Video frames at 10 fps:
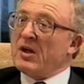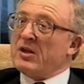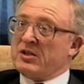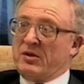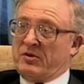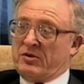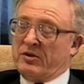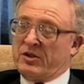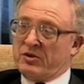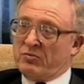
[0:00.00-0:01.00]
So we
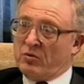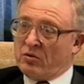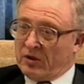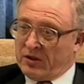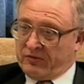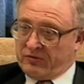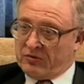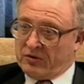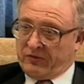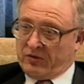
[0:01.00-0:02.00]
took it to Worley, the
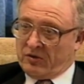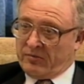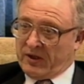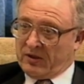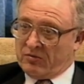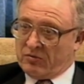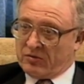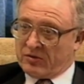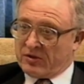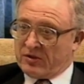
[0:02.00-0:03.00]
Ford of Europe
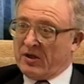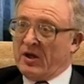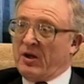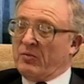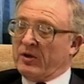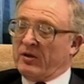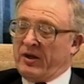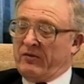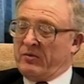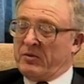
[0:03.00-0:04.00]
headquarters, and we got
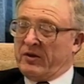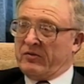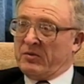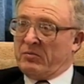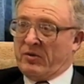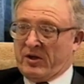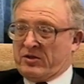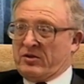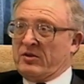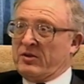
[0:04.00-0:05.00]
everybody from the
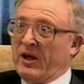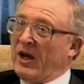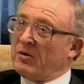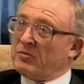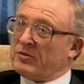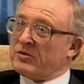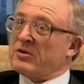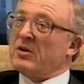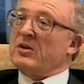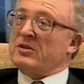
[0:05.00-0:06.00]
president downwards
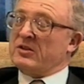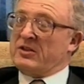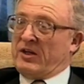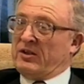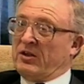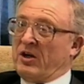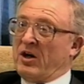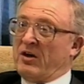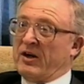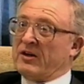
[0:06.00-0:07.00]
to take the
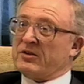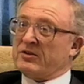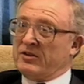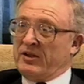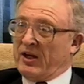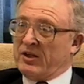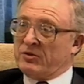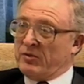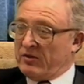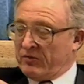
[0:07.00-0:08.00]
car out onto the
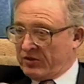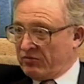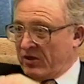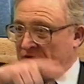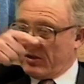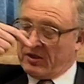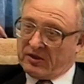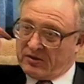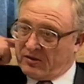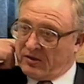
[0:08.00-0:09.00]
A12, which runs near
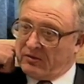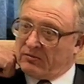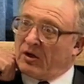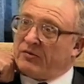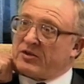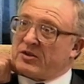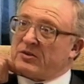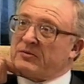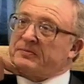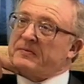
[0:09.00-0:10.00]
to the offices.